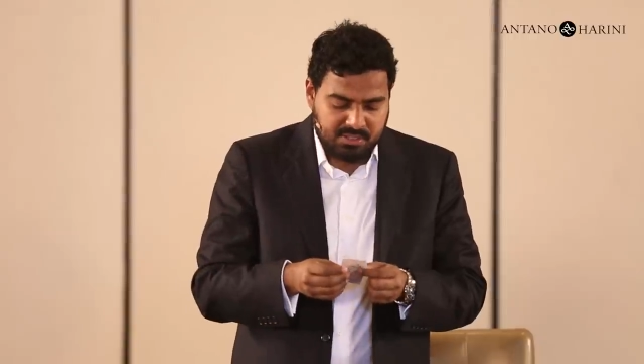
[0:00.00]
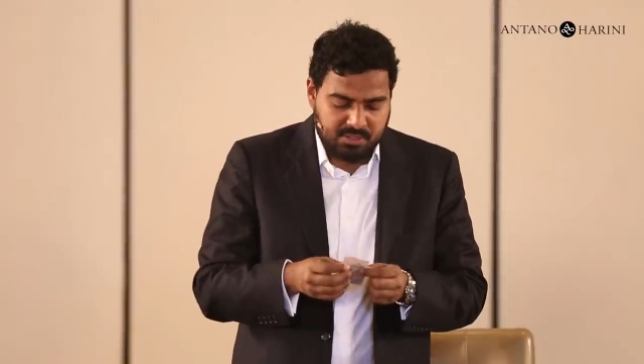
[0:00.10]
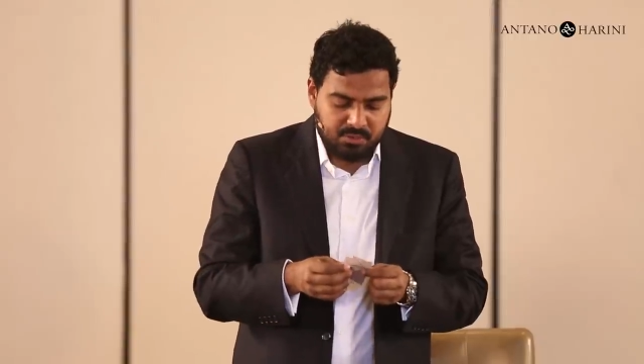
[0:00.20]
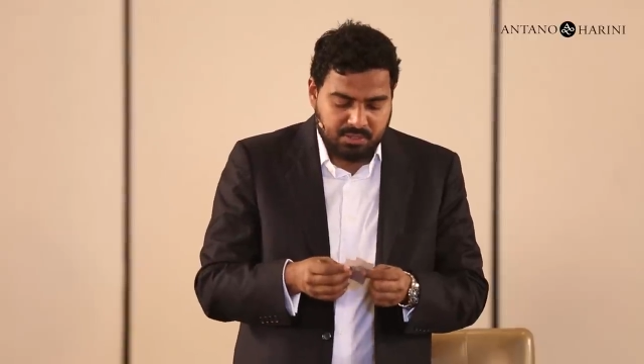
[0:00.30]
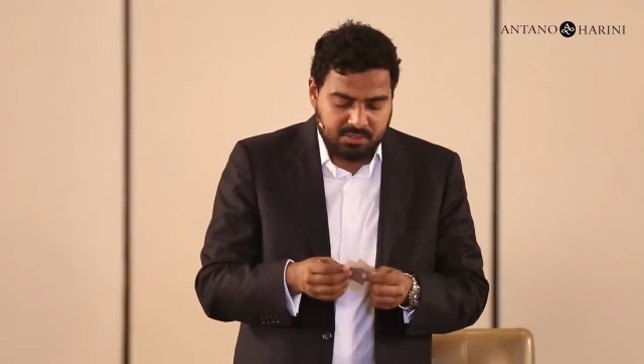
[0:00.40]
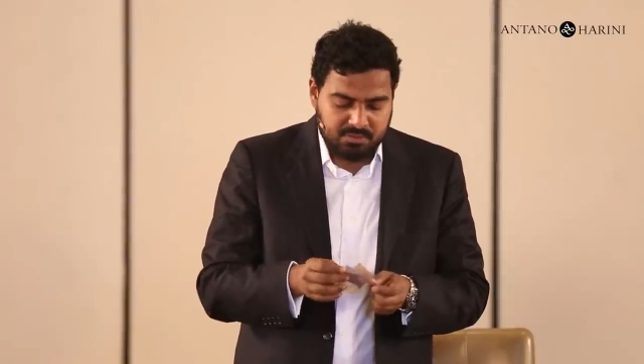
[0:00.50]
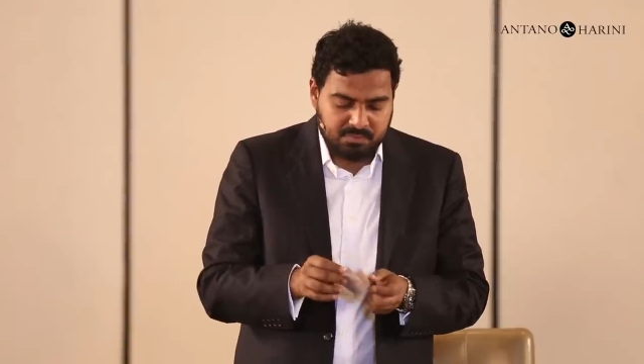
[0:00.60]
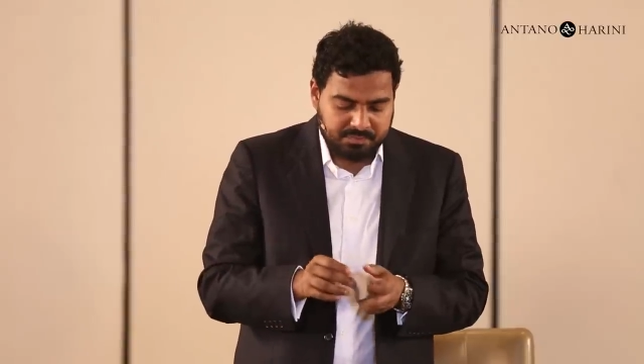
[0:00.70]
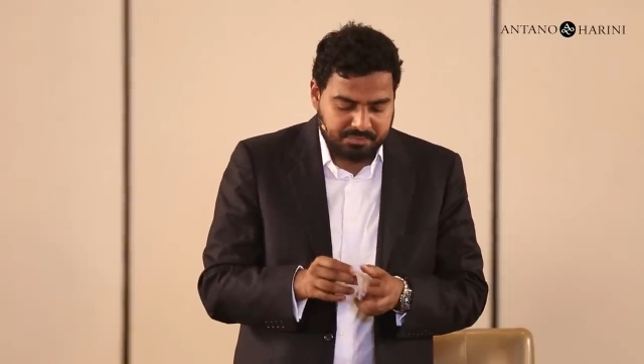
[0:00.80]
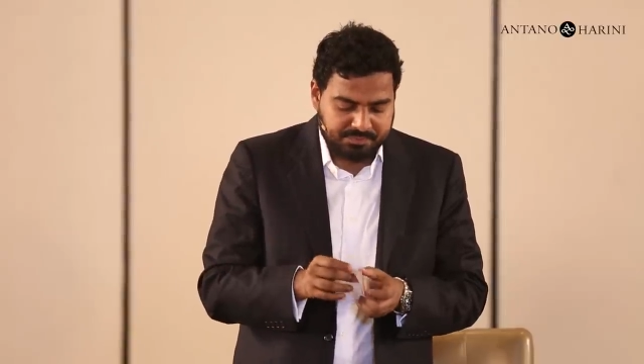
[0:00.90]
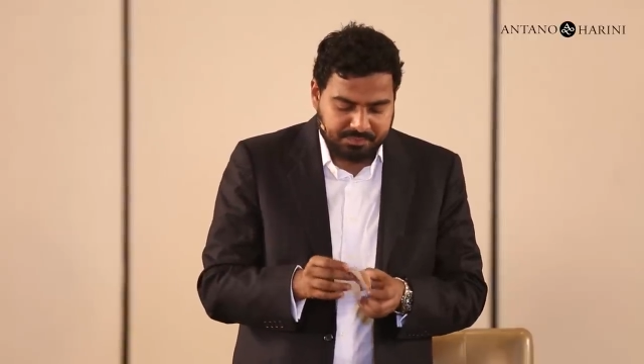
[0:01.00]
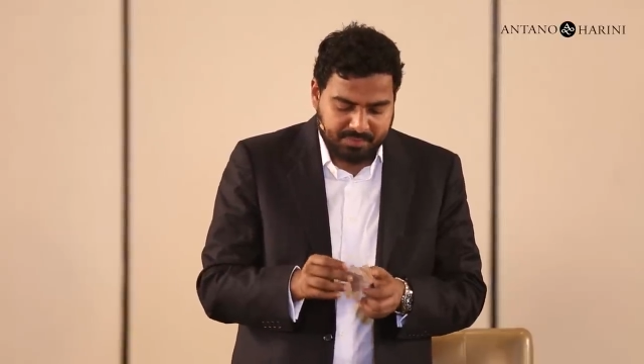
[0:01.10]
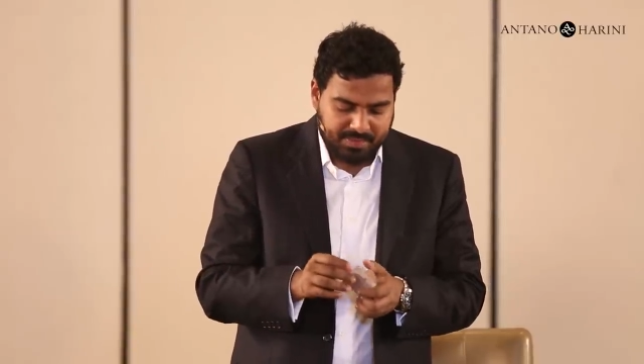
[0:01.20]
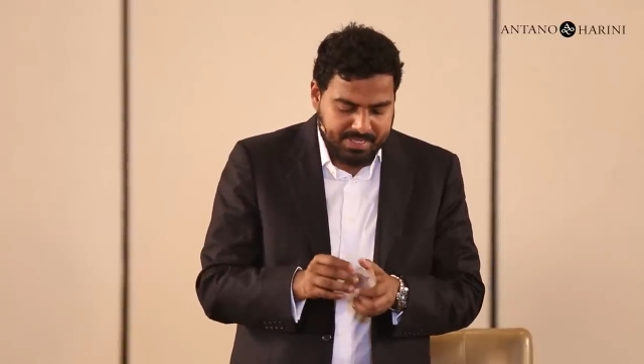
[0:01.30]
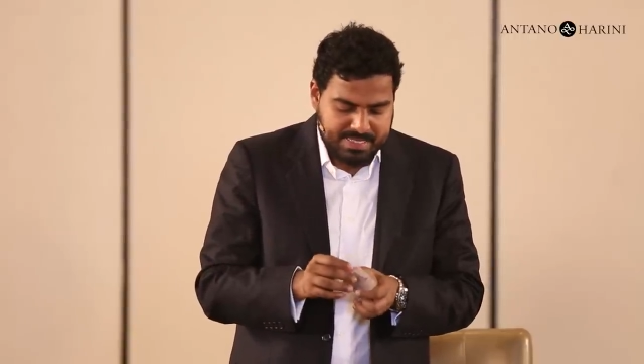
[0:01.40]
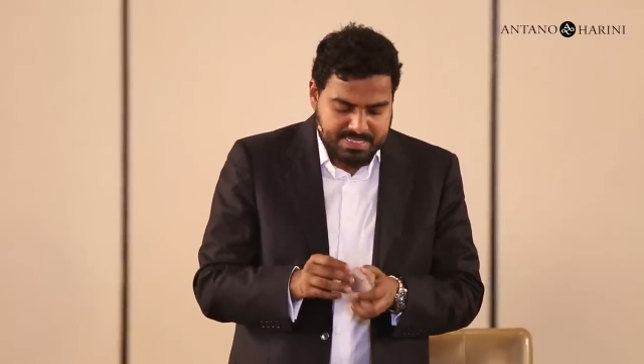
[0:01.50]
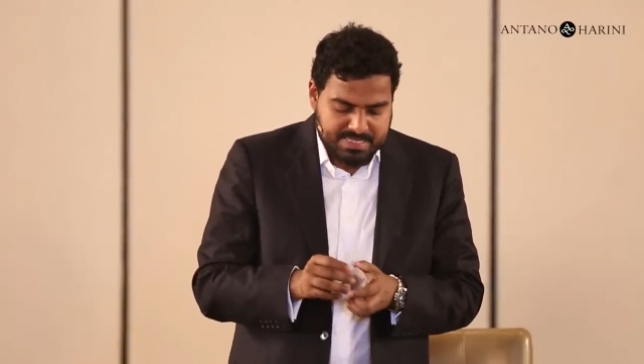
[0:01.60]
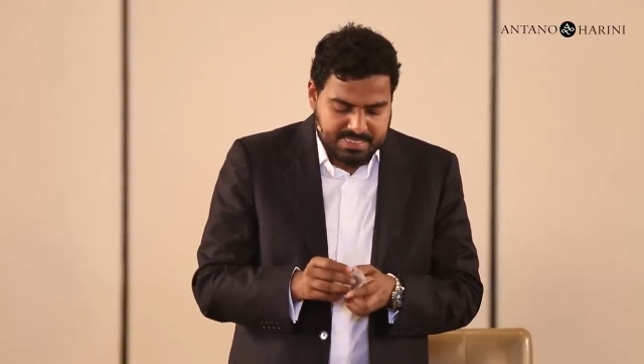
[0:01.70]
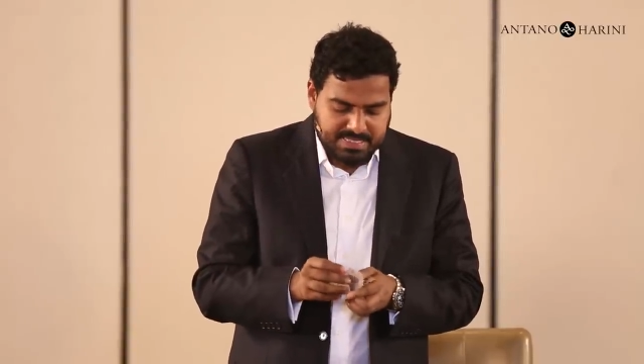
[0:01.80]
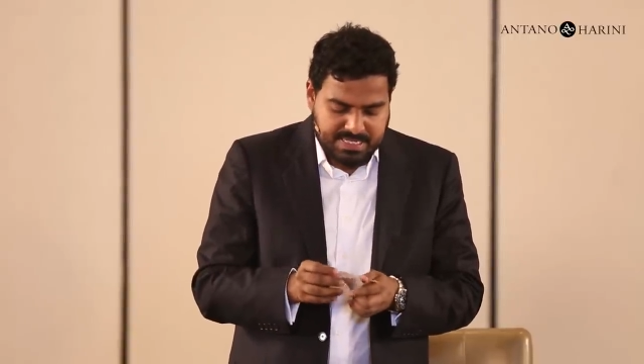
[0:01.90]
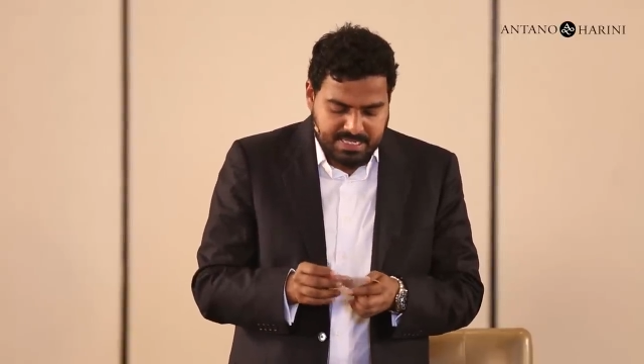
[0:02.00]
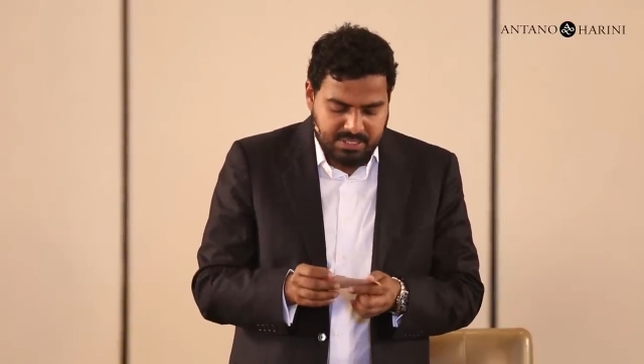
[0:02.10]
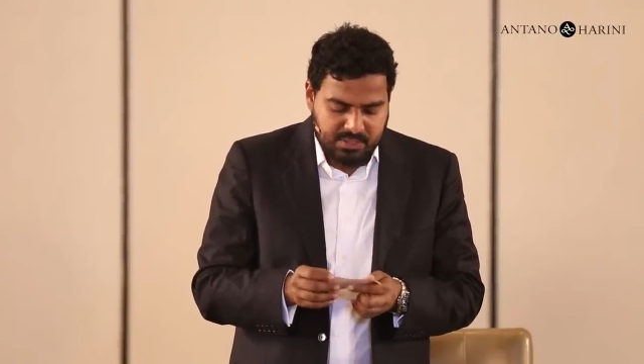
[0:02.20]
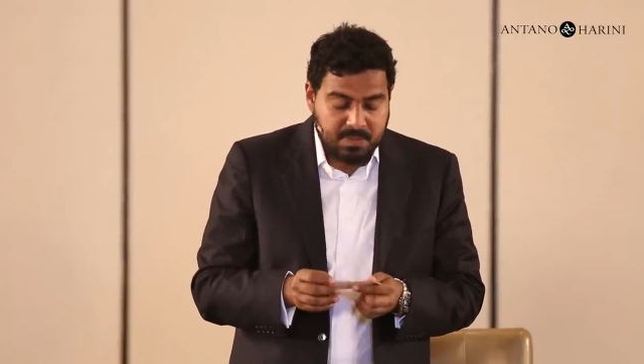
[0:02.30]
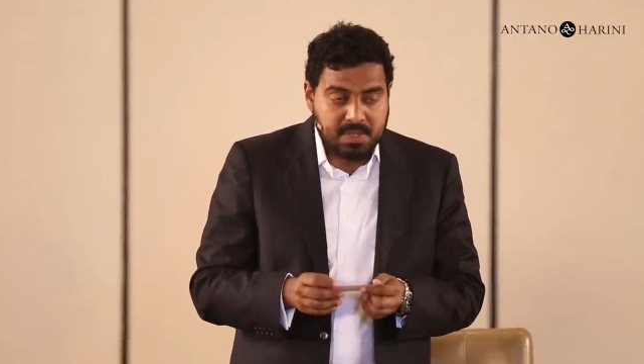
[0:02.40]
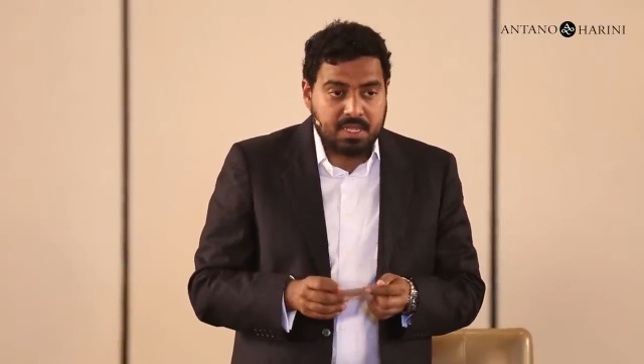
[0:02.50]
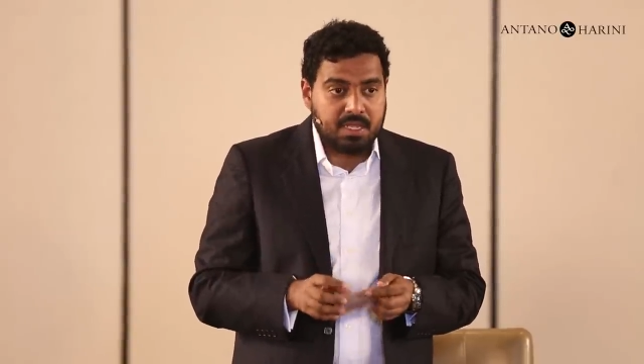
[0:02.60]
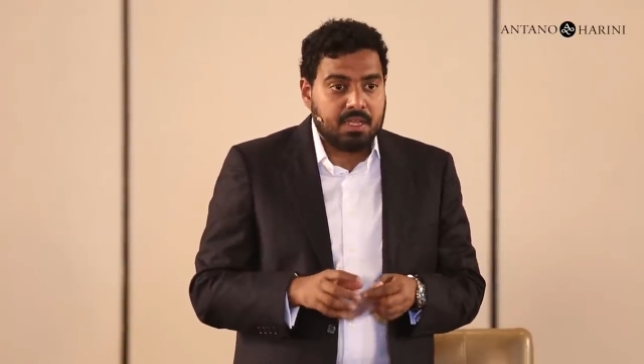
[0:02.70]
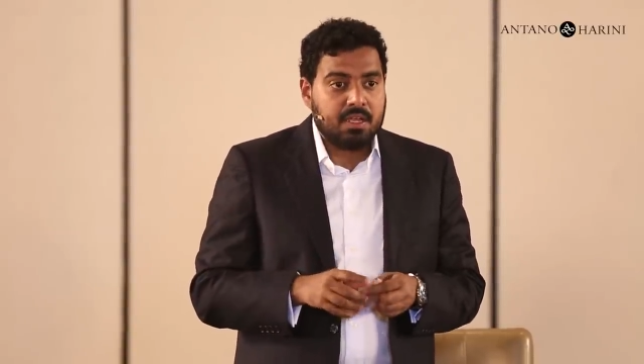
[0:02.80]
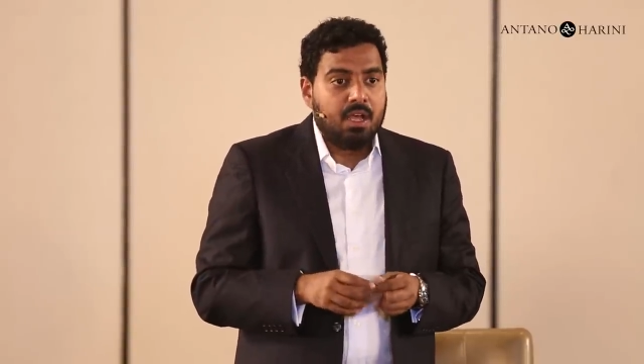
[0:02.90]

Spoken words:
then you can run to me.